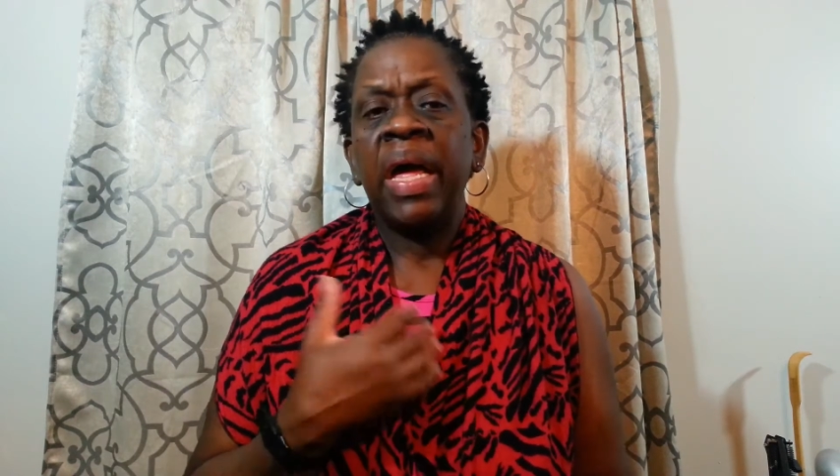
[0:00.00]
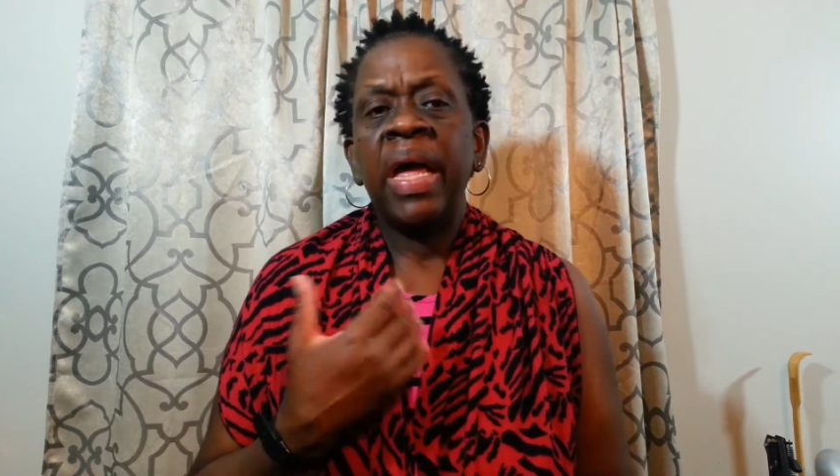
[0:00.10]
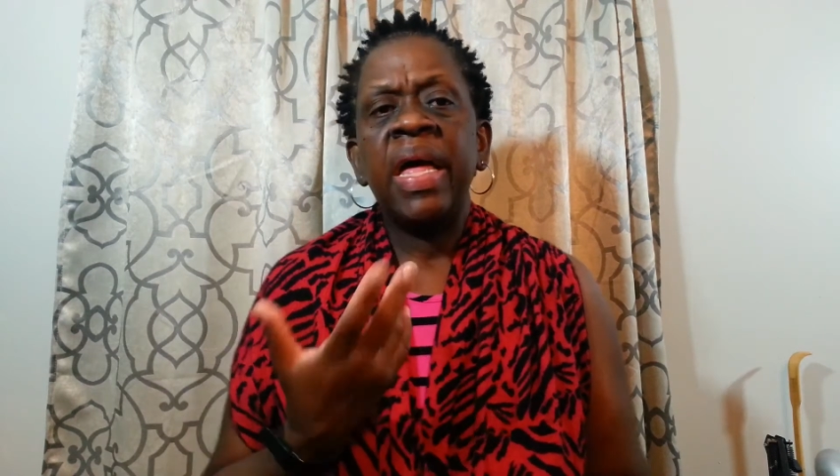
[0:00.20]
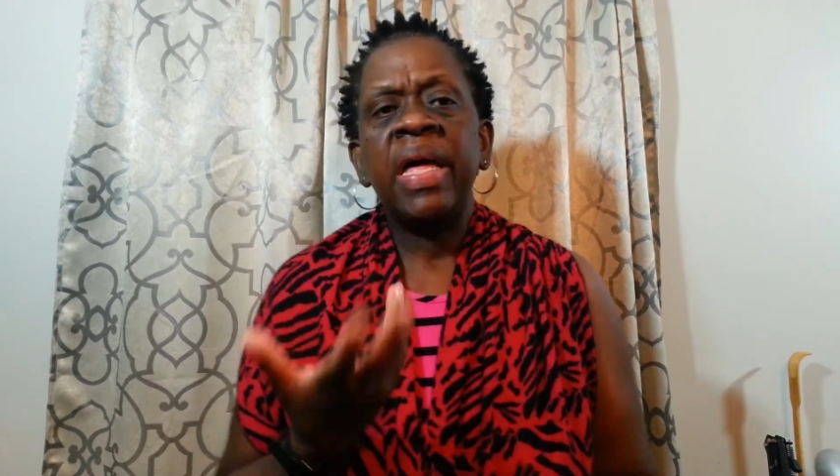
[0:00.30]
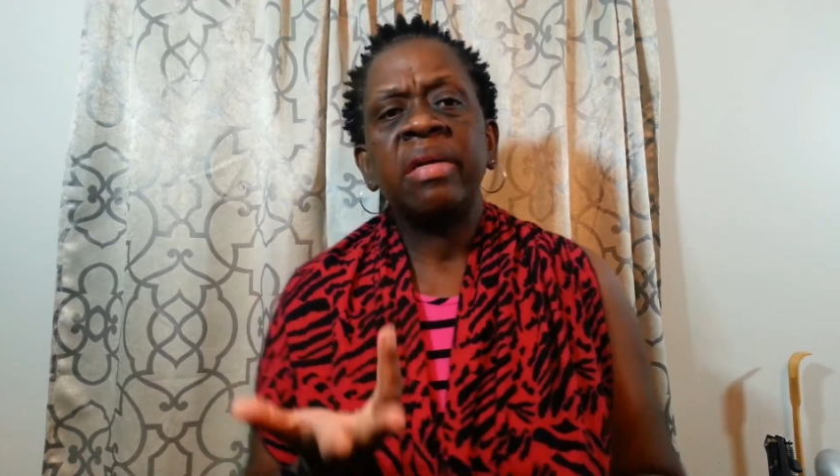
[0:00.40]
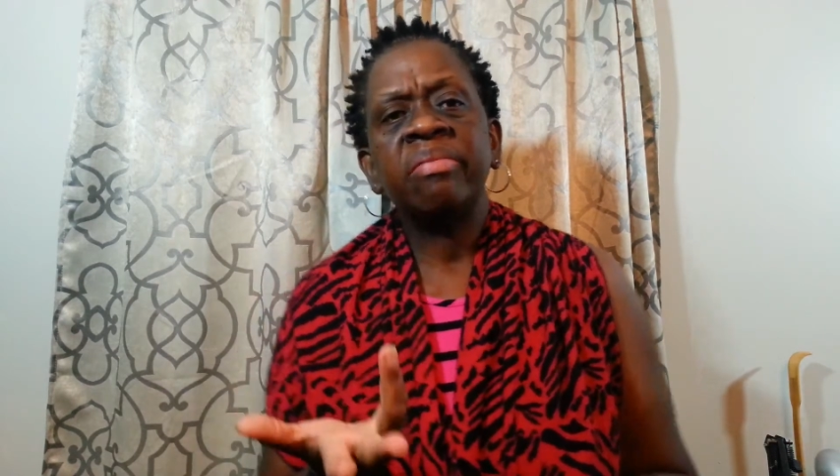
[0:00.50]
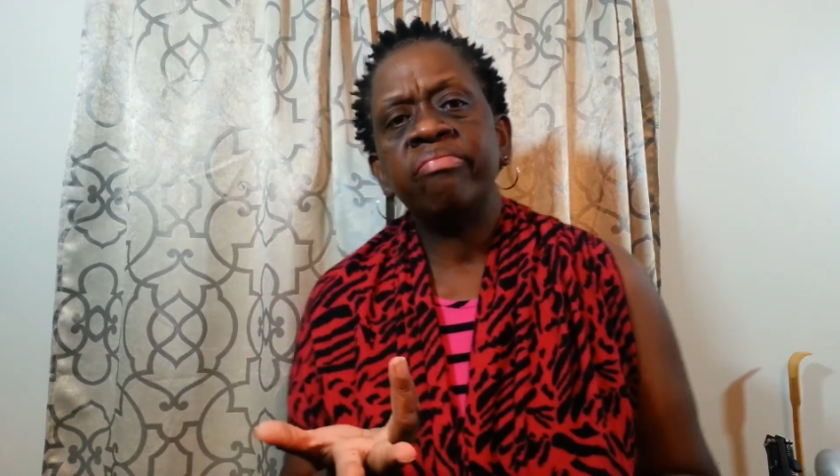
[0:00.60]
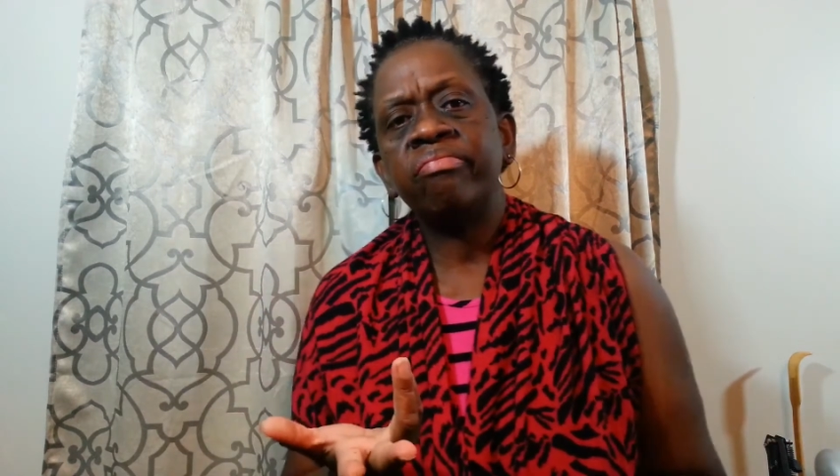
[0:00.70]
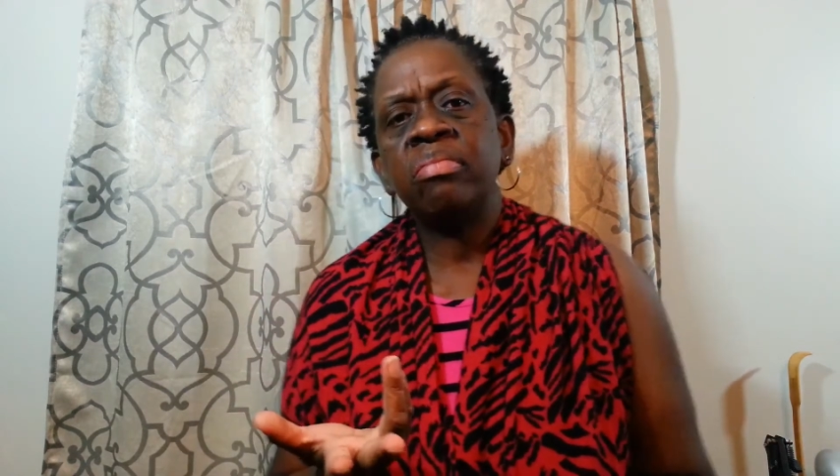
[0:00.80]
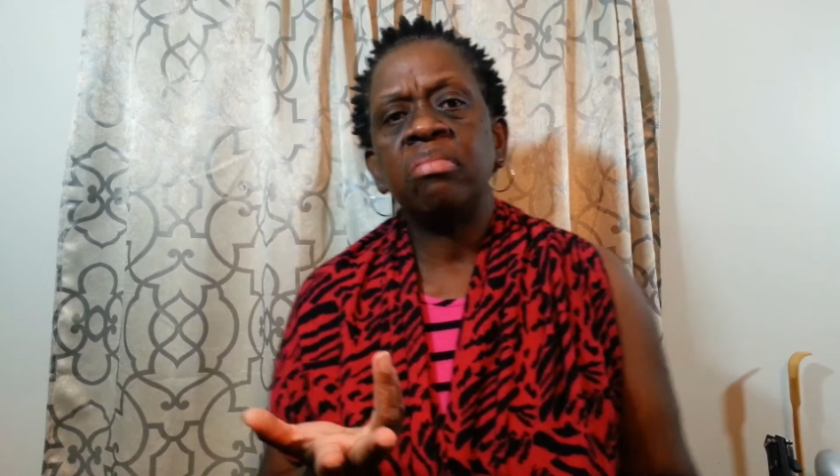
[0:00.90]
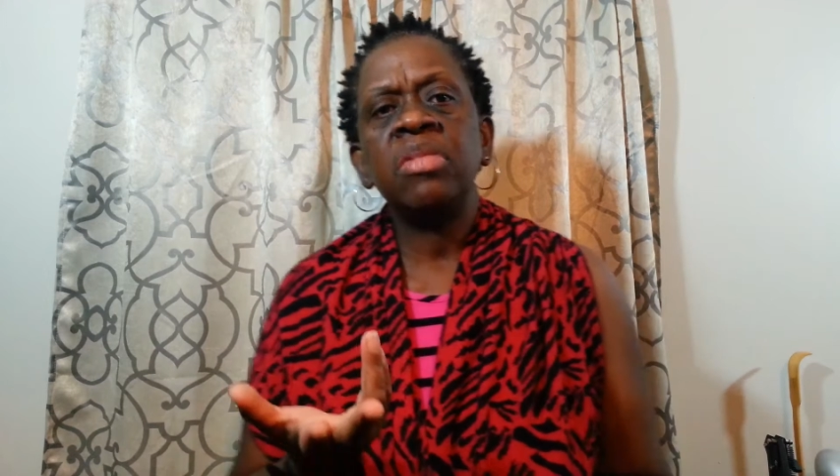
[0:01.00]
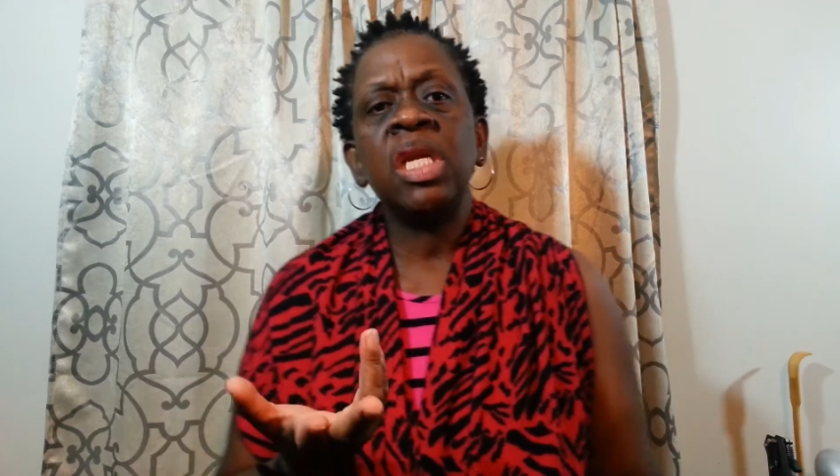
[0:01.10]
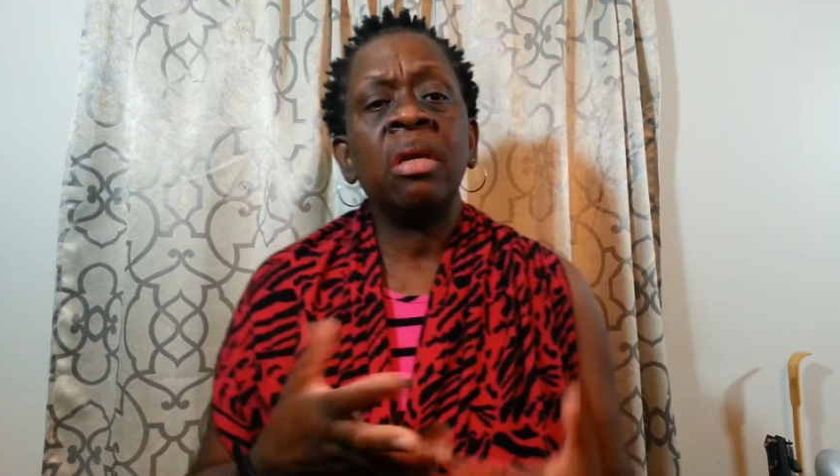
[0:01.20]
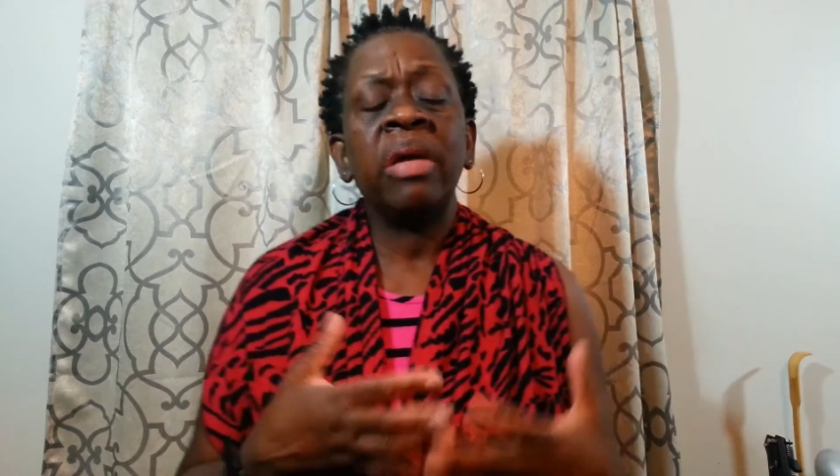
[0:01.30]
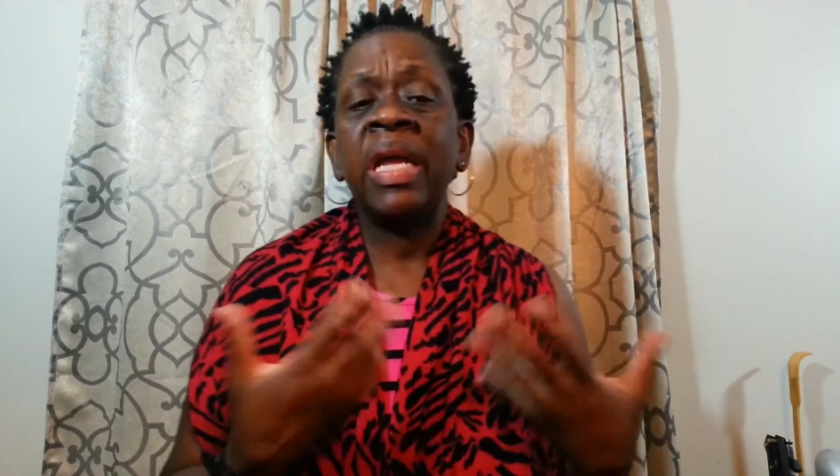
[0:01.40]

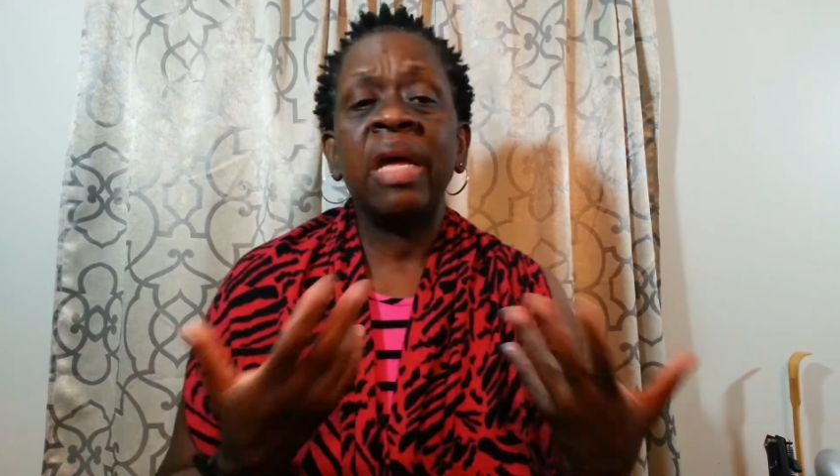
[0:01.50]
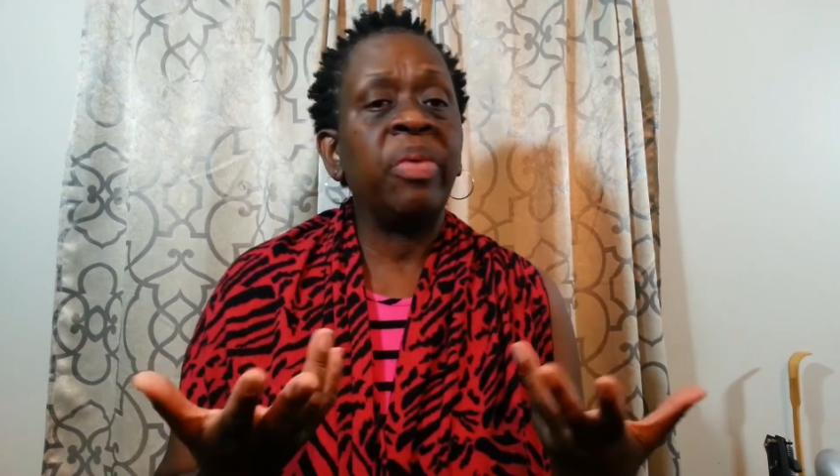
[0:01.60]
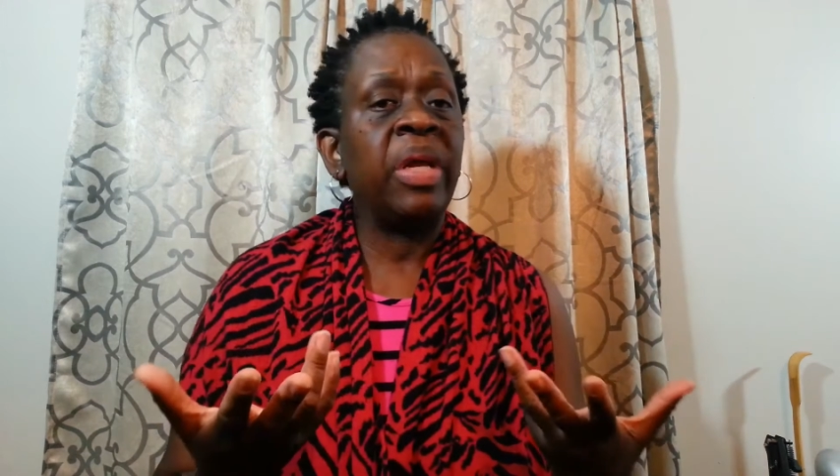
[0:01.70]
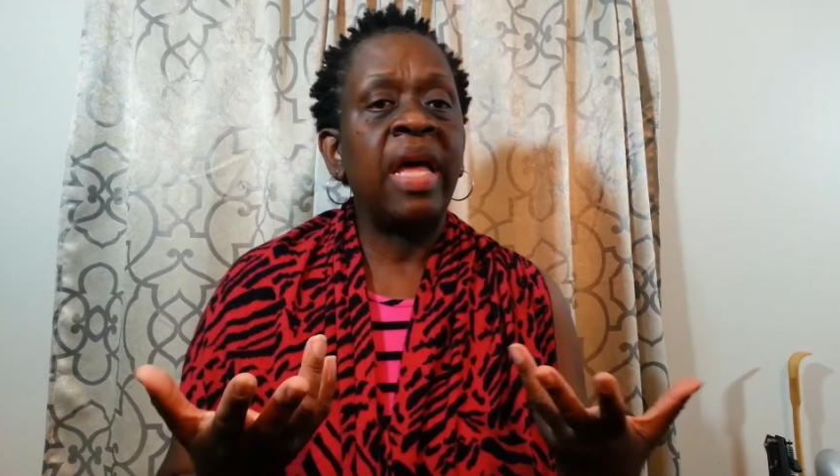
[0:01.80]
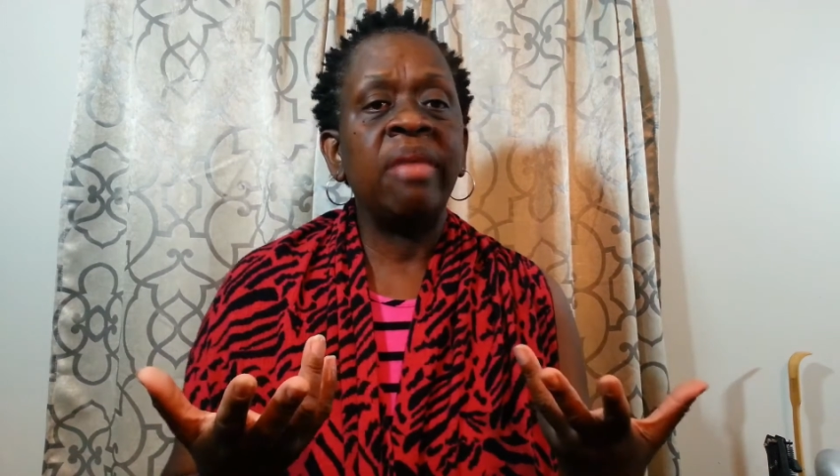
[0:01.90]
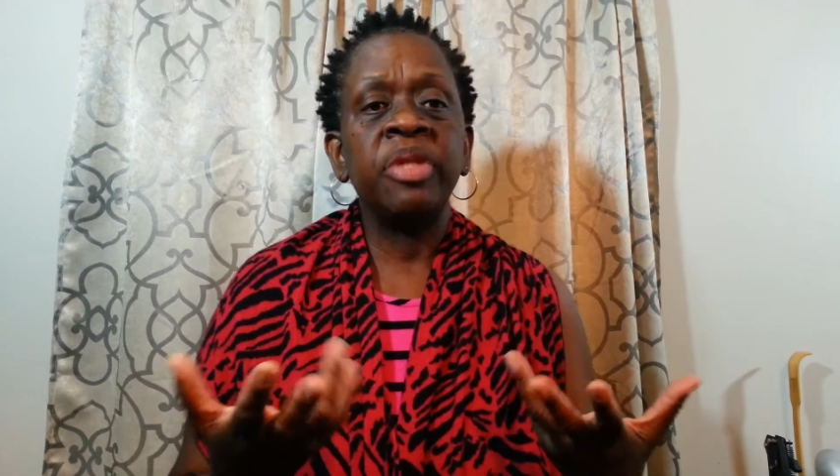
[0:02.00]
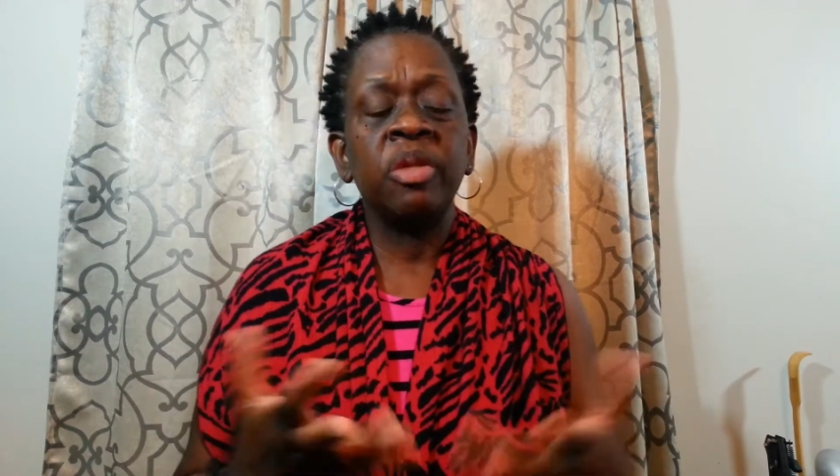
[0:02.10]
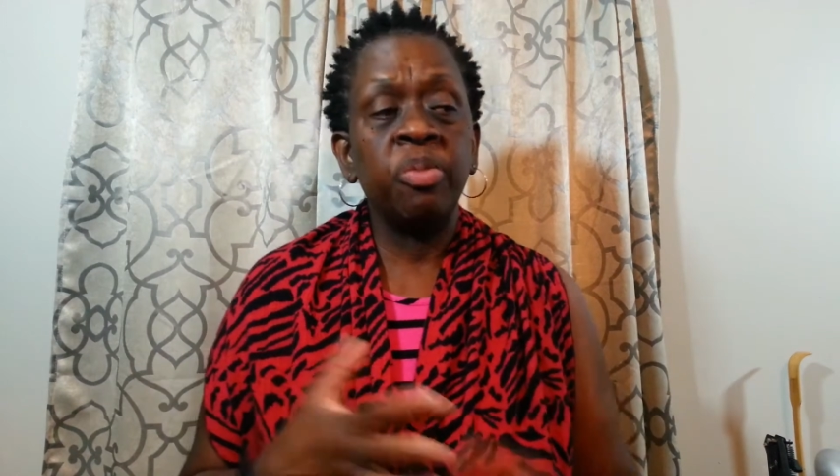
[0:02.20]
and that will help to